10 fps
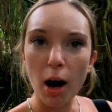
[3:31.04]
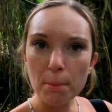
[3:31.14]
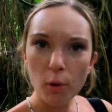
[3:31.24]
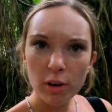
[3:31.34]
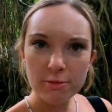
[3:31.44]

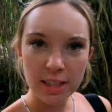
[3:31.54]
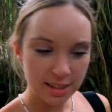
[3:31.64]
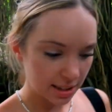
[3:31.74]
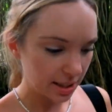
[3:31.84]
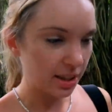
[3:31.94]
I'm more
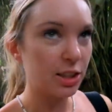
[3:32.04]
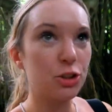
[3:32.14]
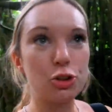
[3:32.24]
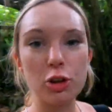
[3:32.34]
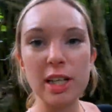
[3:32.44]
invested in
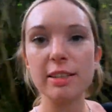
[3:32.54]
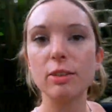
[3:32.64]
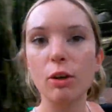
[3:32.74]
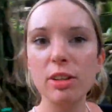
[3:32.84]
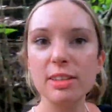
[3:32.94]
these
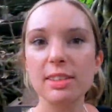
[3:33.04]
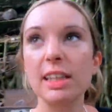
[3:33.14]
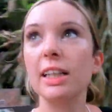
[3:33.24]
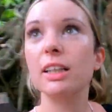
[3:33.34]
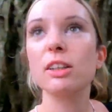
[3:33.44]
trees,
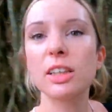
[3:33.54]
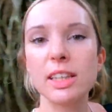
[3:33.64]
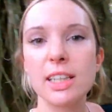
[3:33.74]
honestly. Look at